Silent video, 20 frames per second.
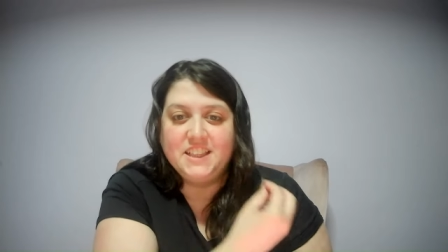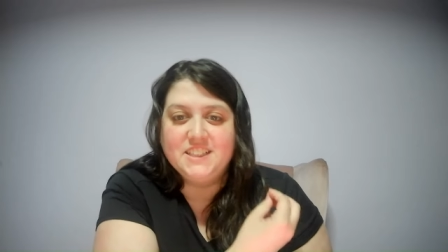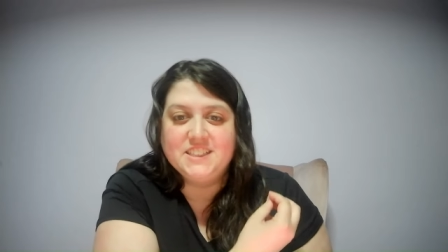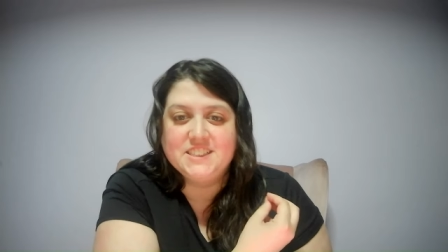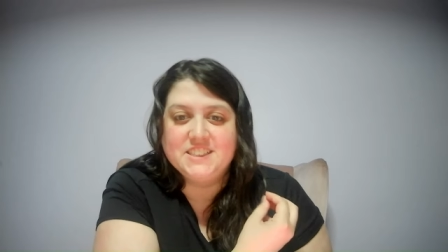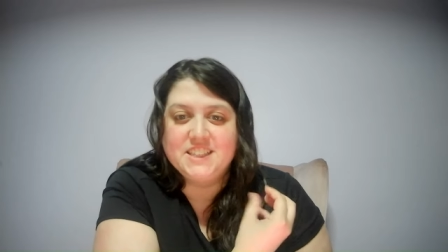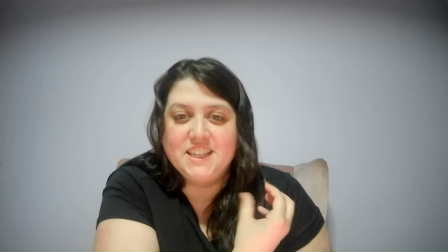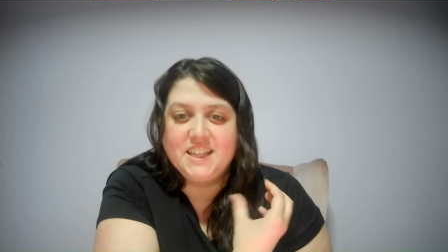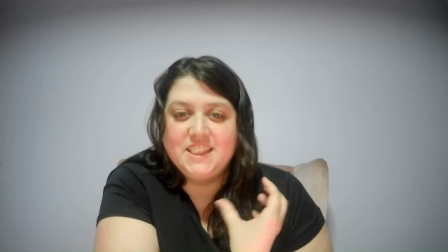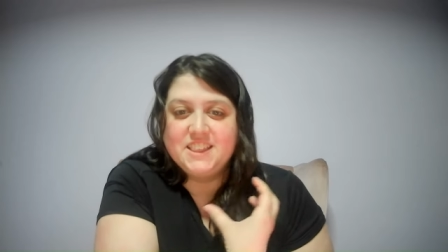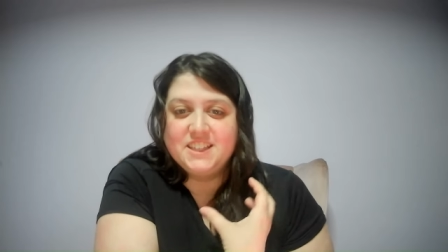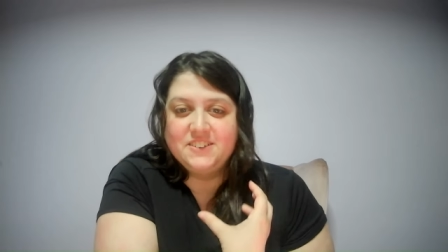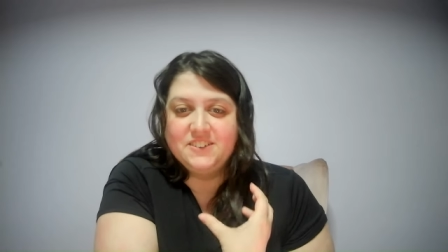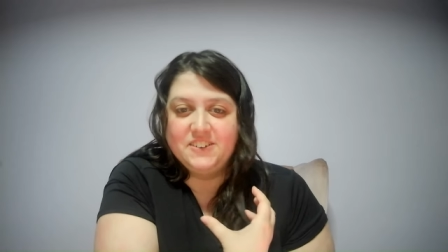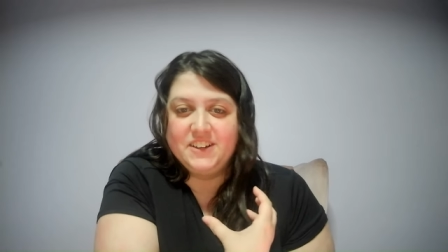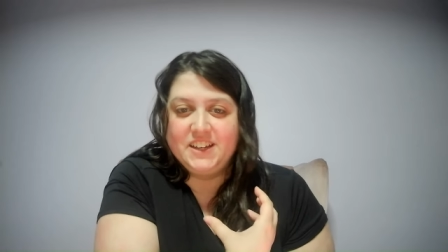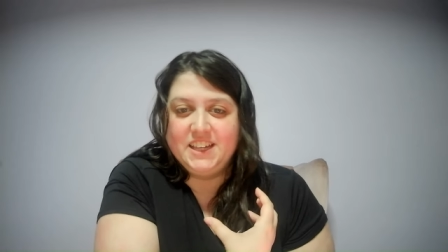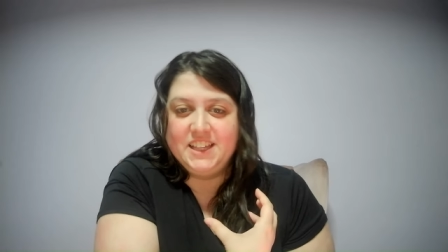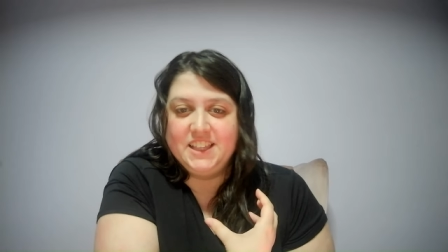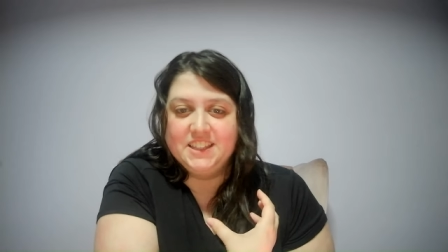just like the
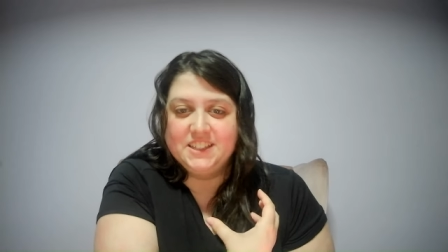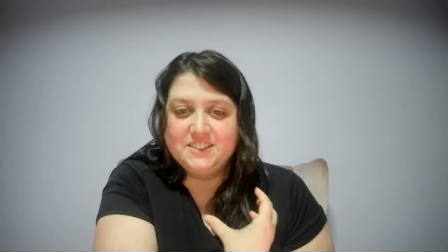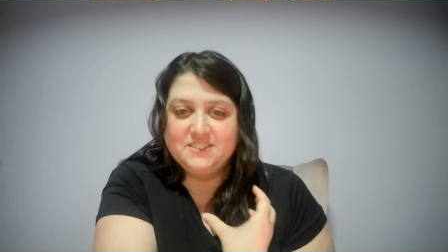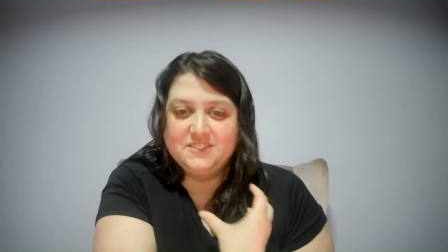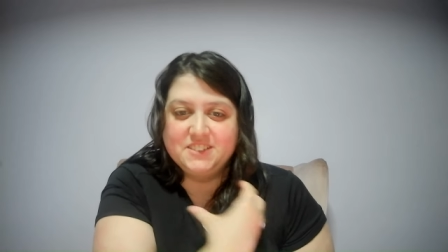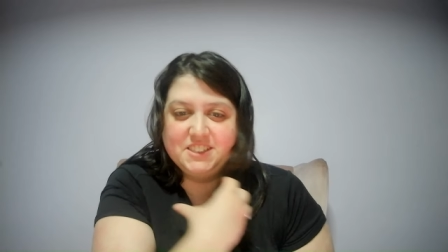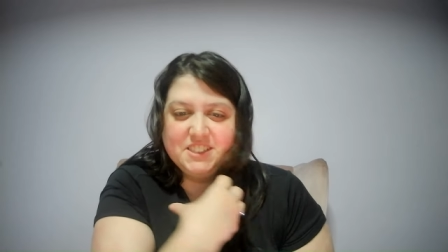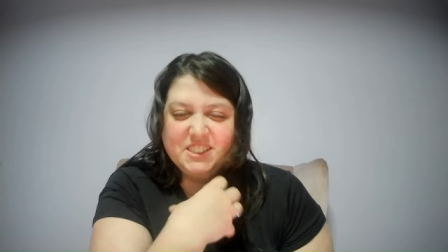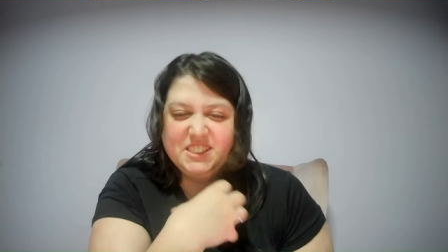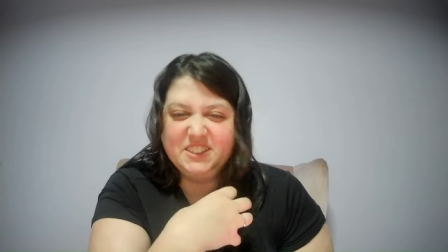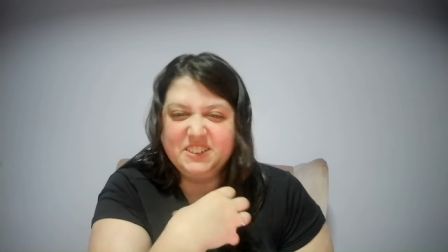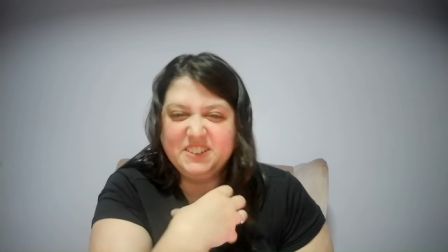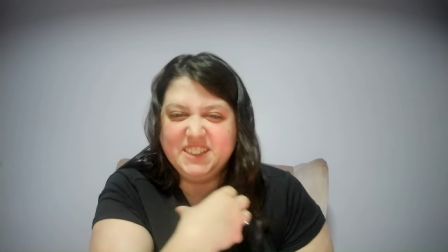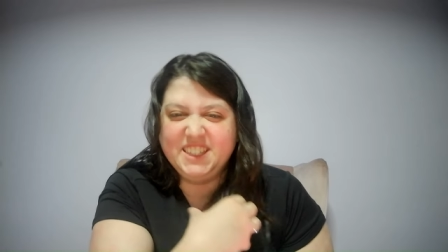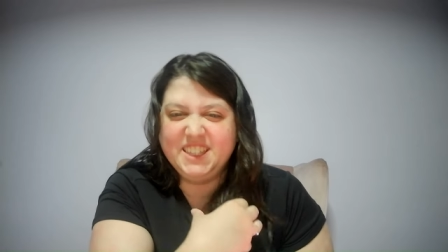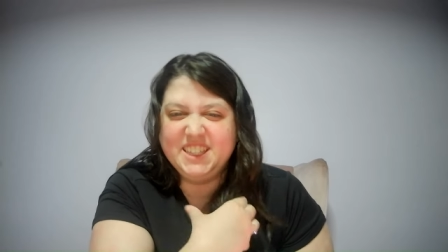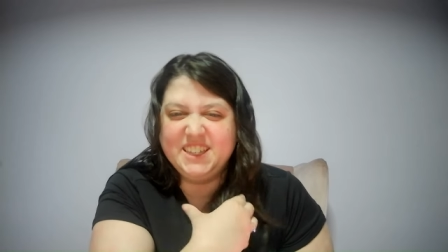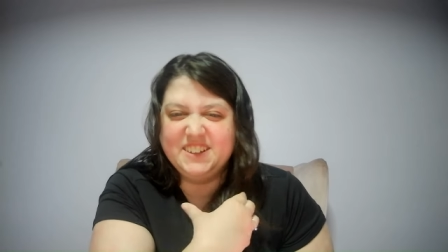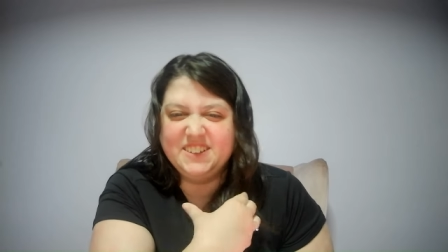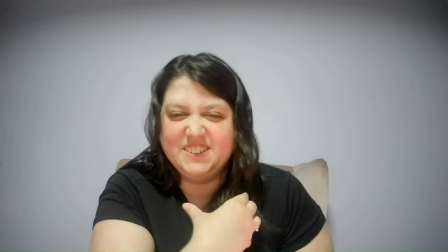way he looked was so
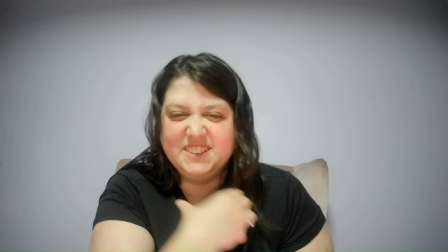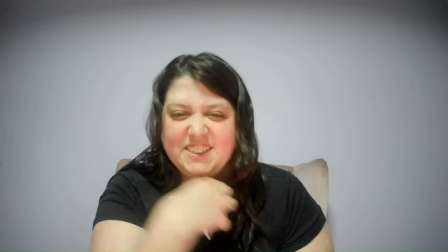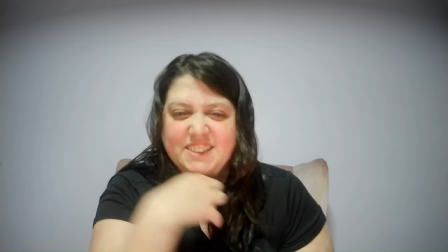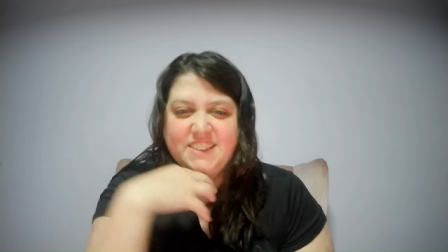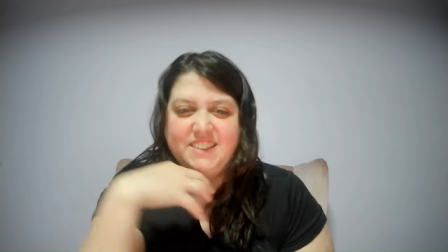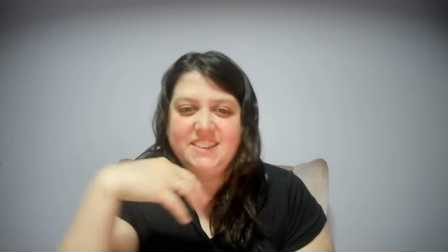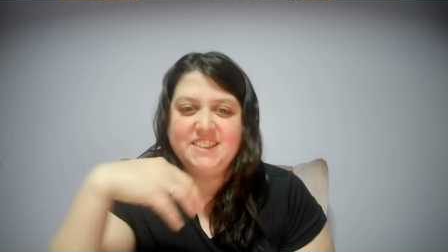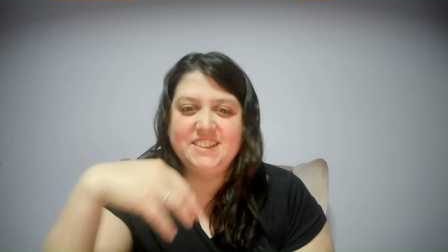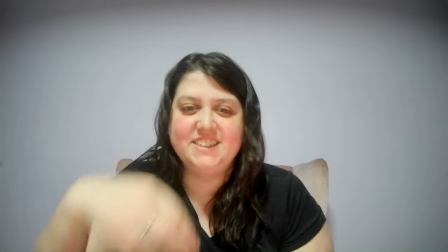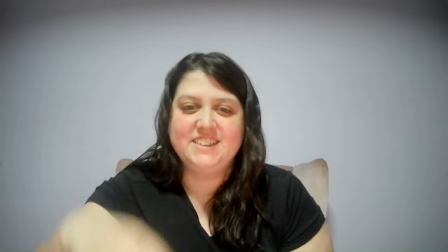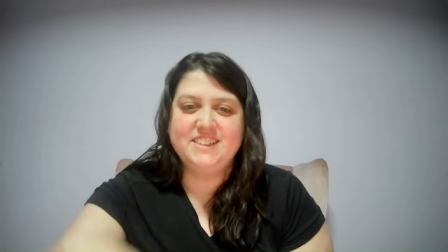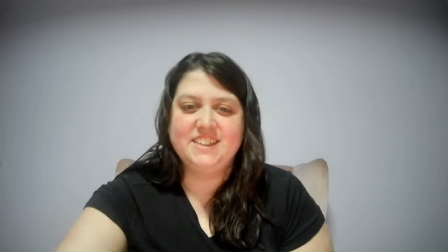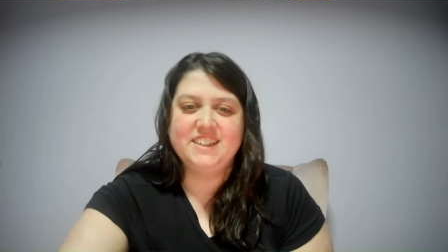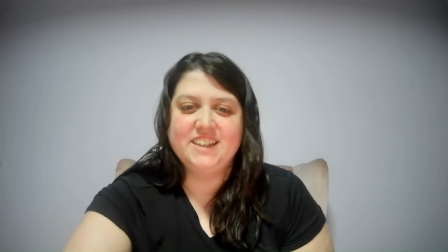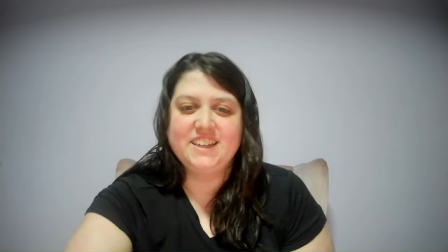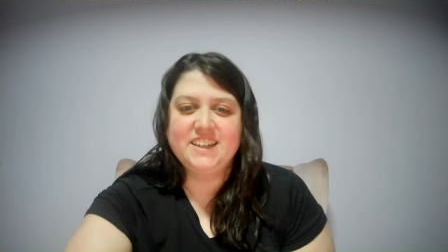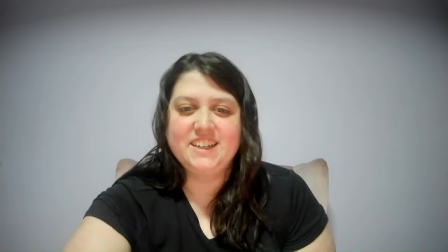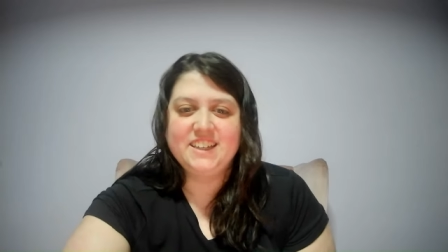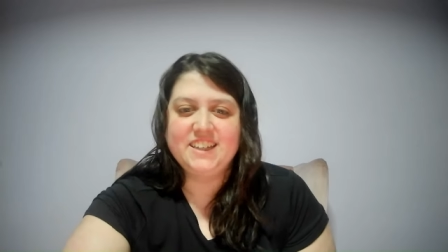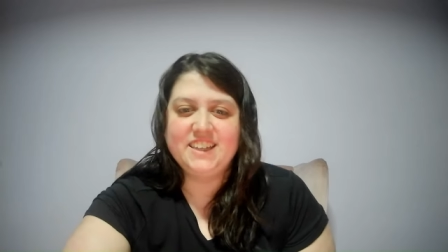cute.
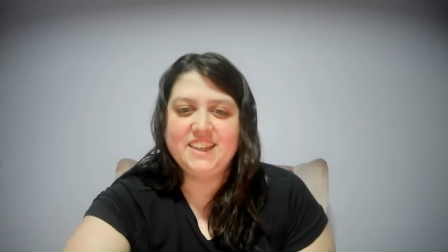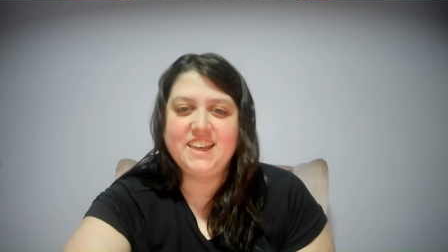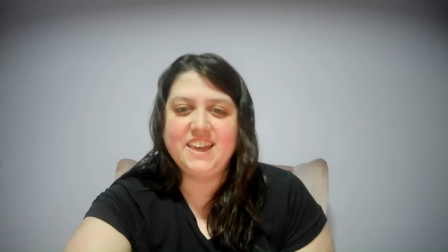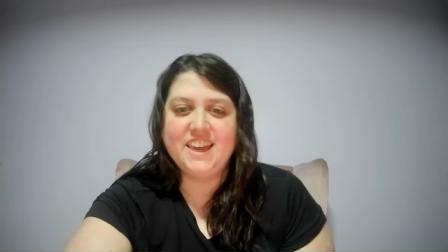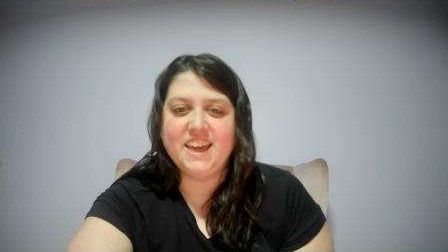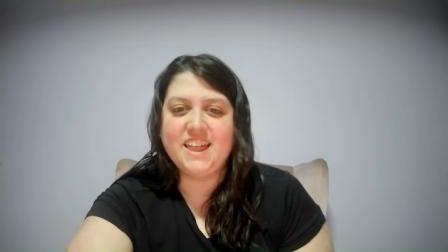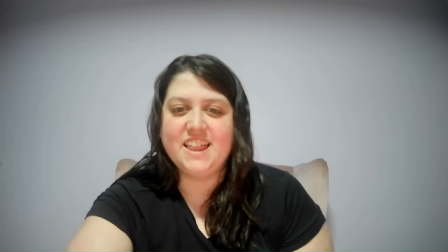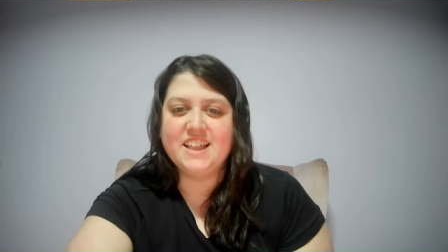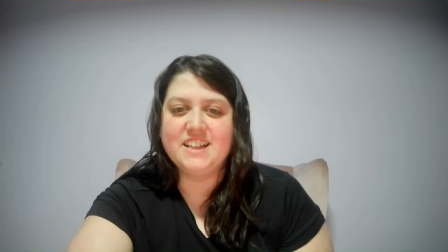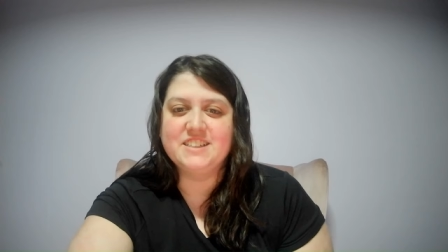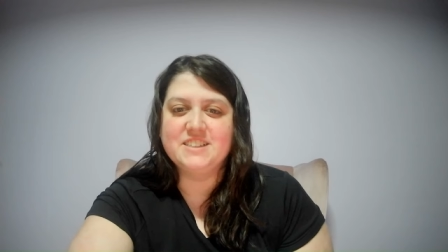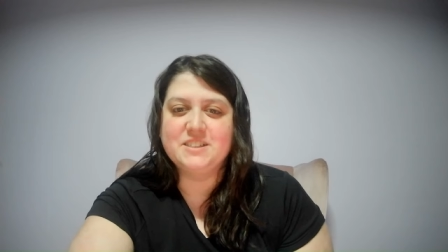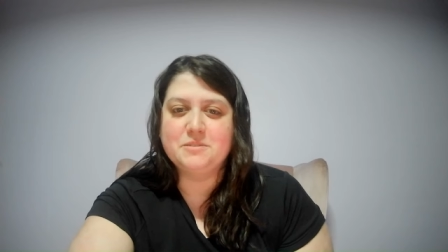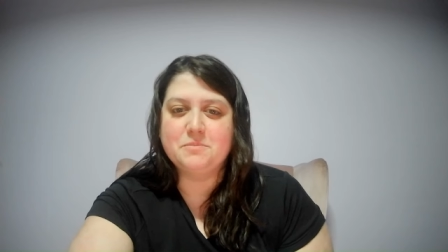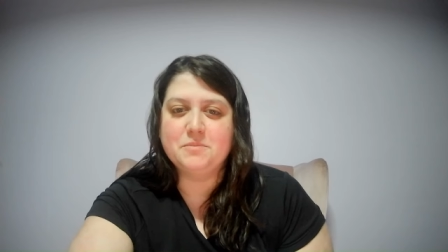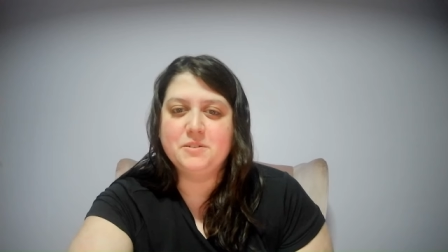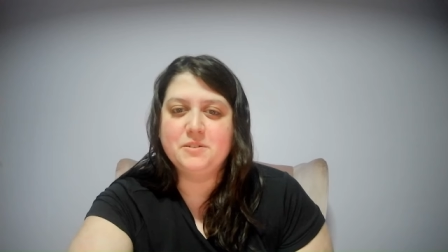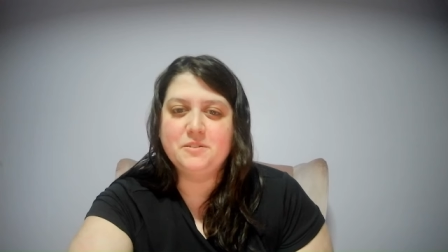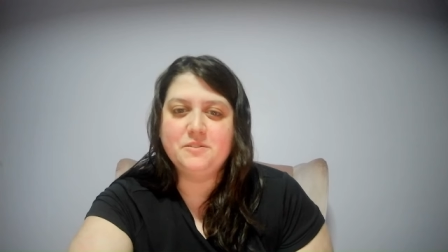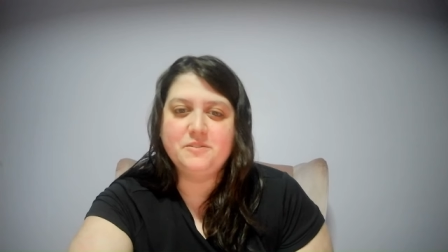Okay, let's
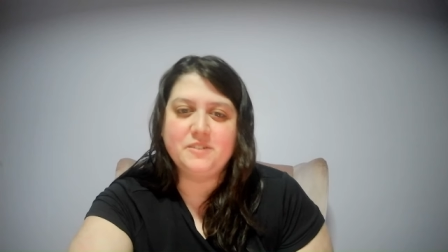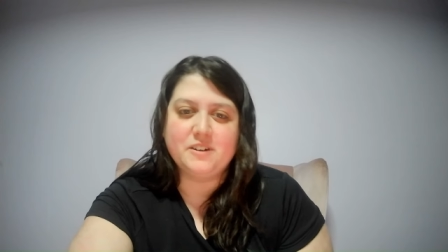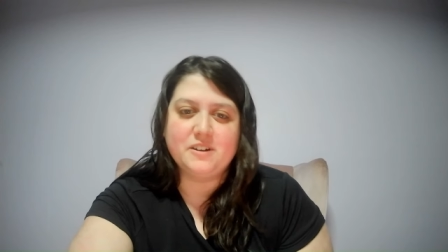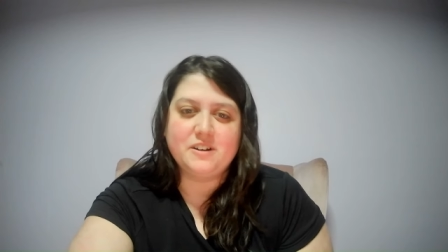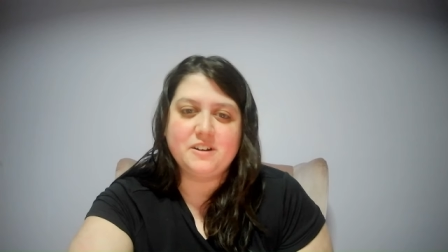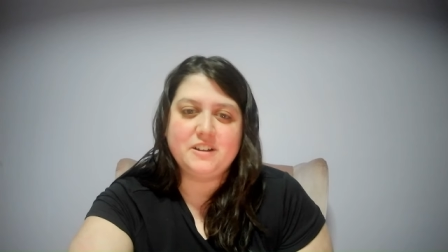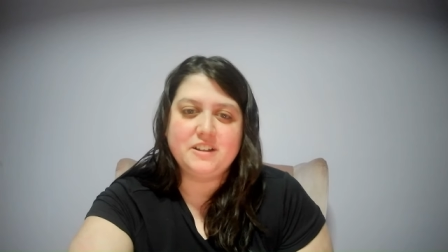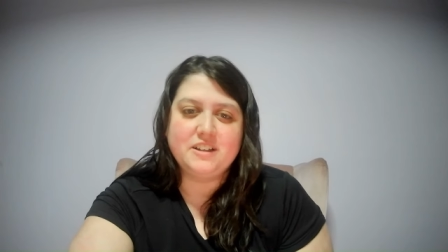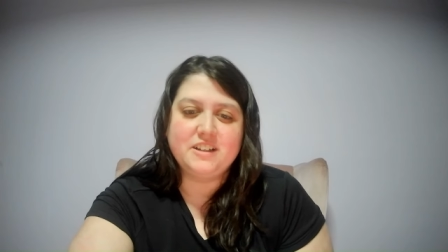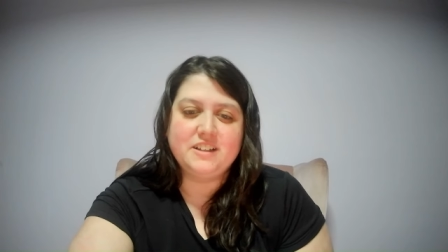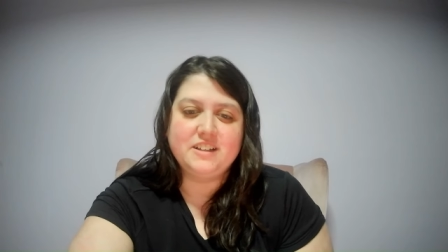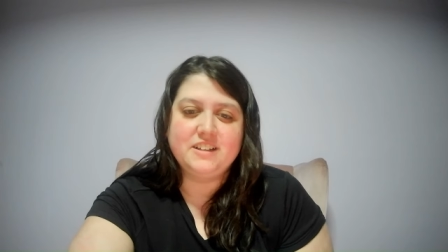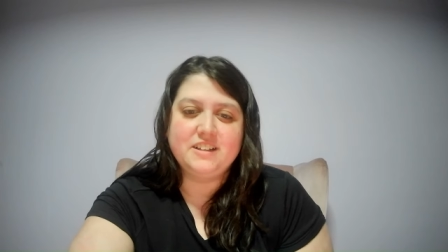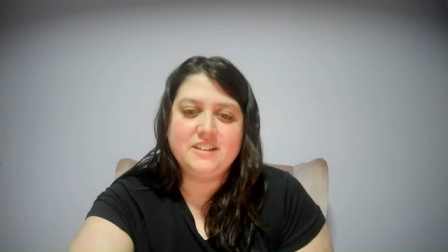move on.